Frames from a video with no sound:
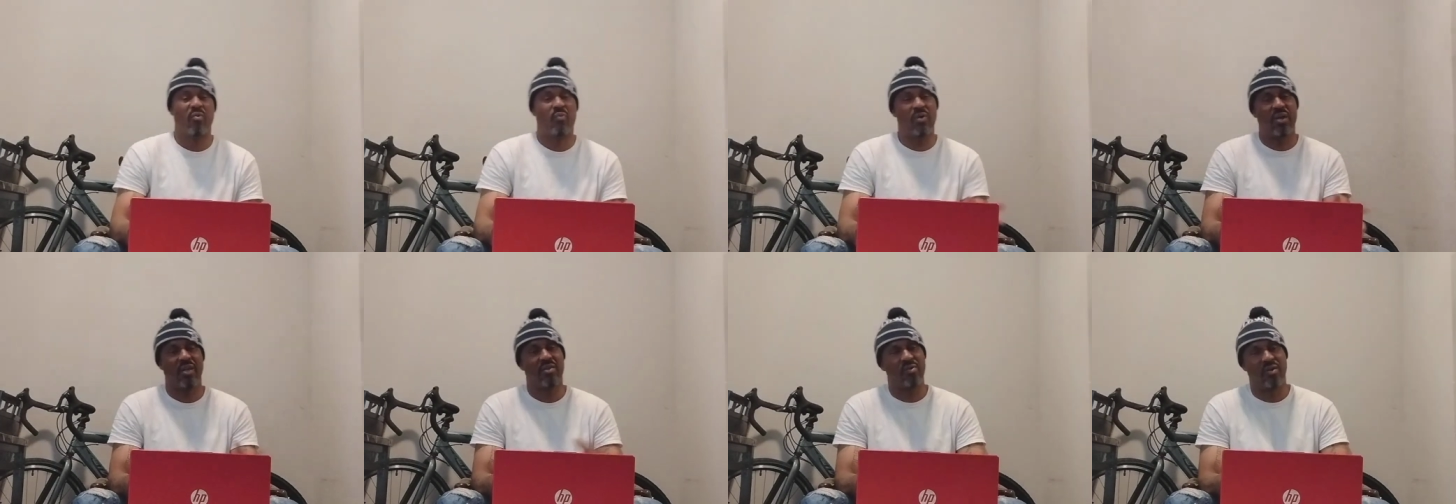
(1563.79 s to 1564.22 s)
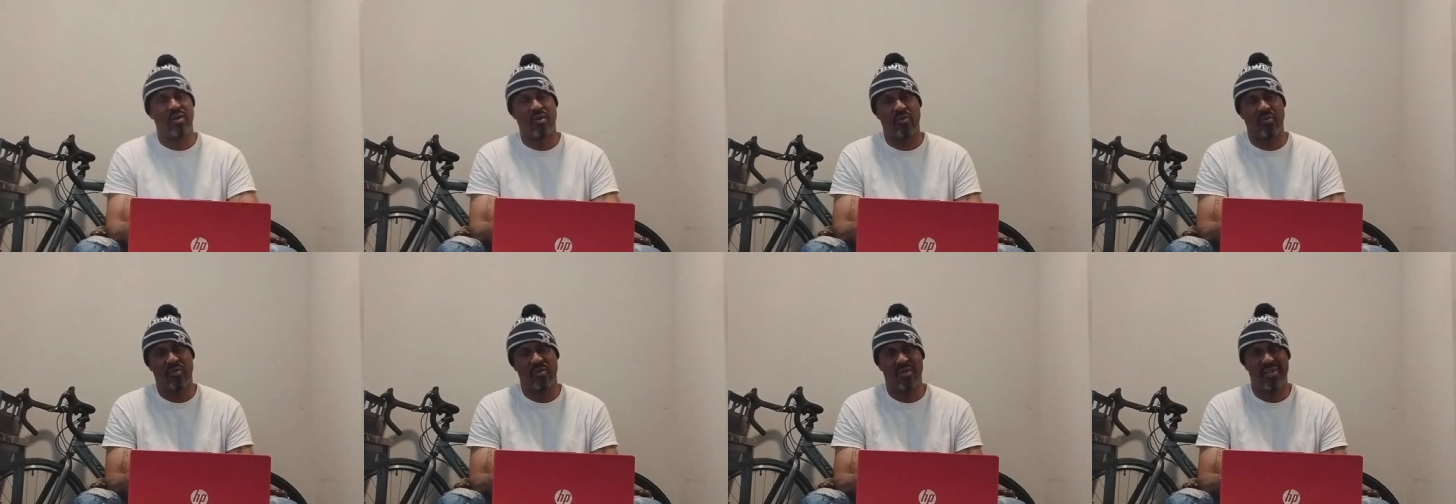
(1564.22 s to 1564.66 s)
well,
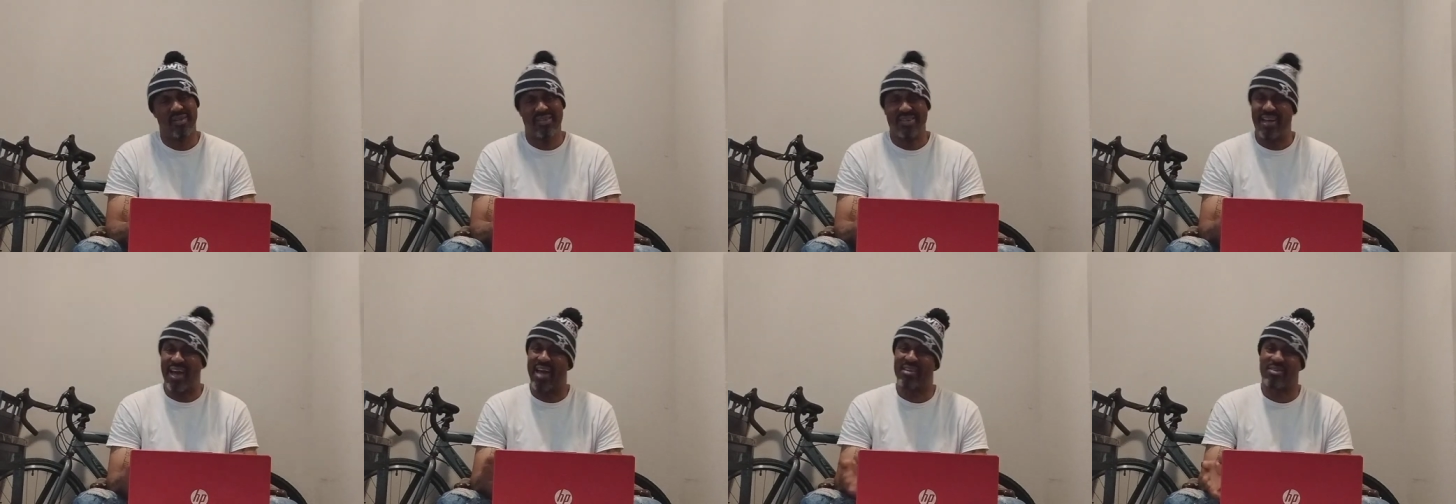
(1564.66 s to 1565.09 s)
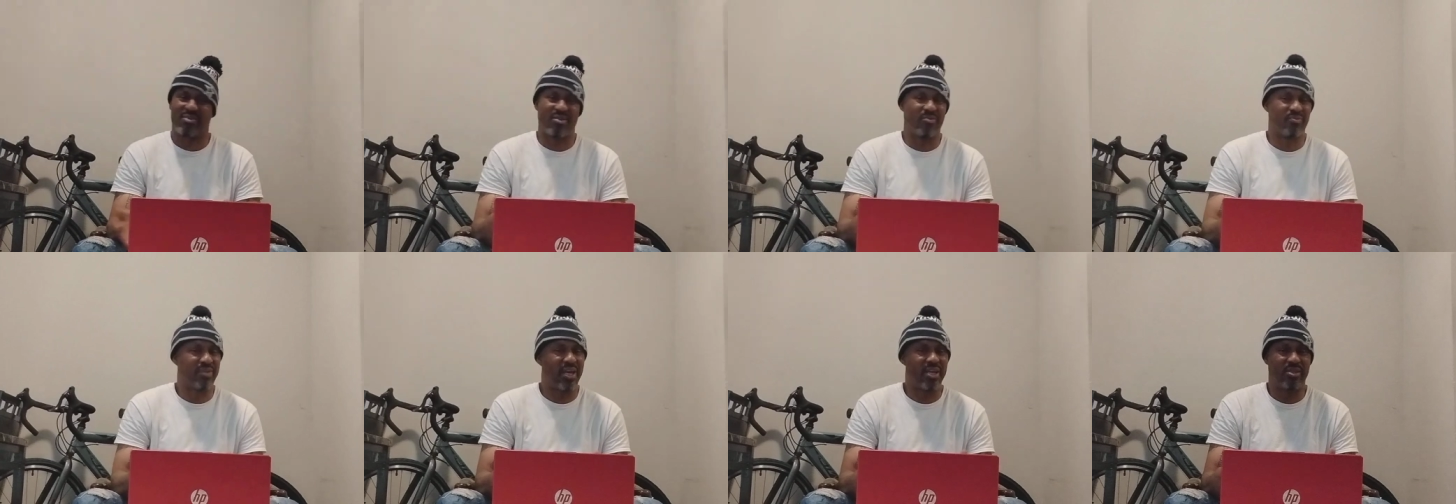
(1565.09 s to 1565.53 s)
I just
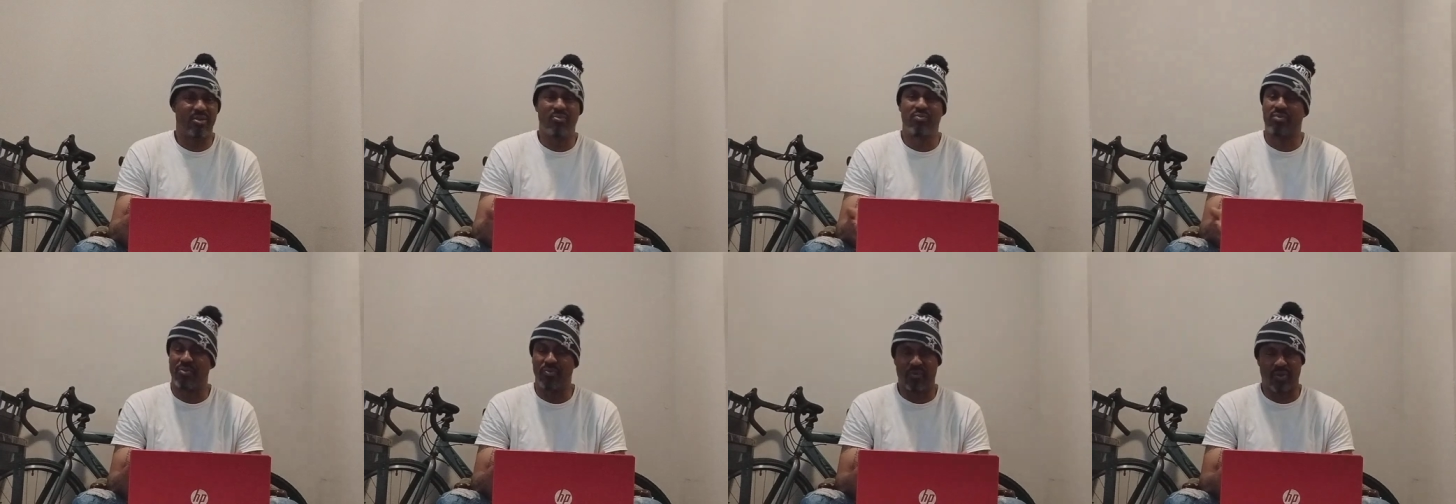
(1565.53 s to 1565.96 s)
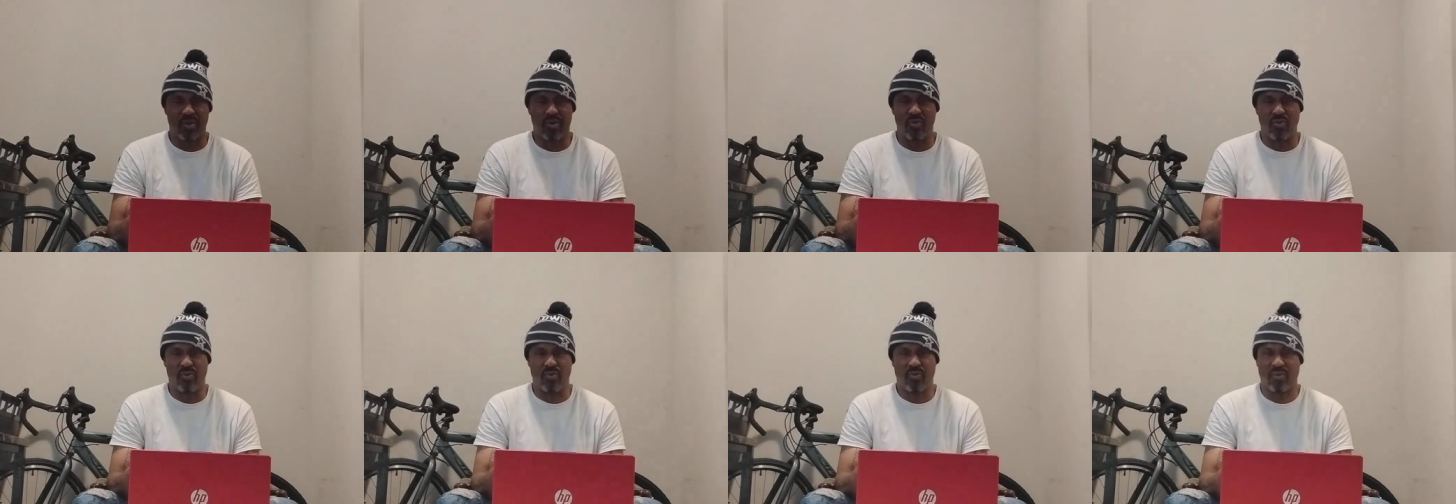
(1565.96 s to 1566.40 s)
don't think you too
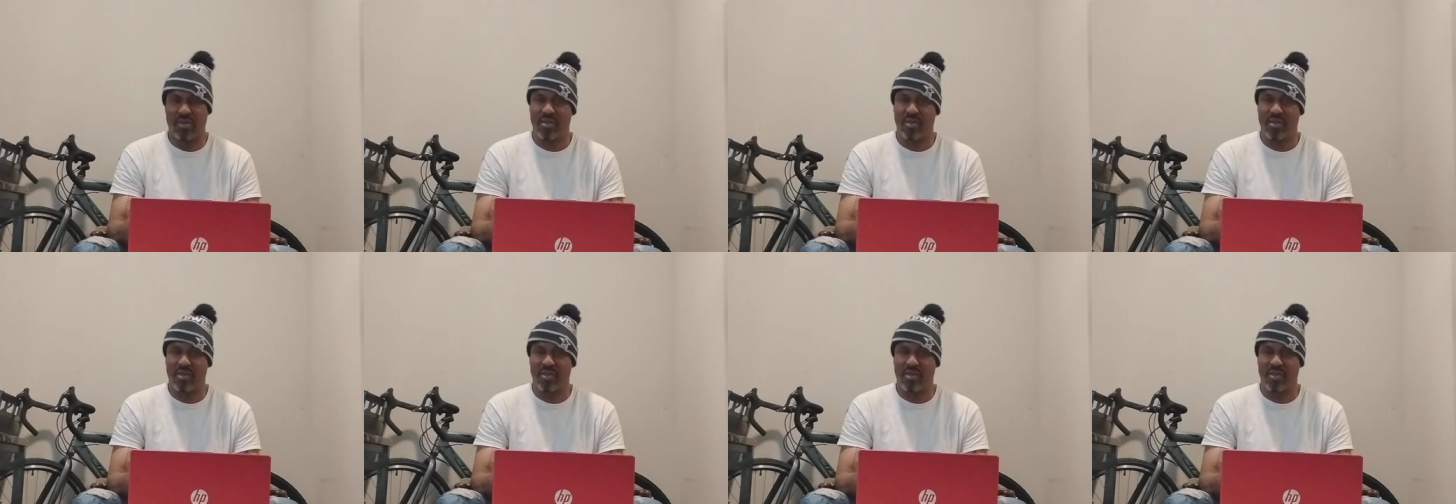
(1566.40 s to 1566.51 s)
cool.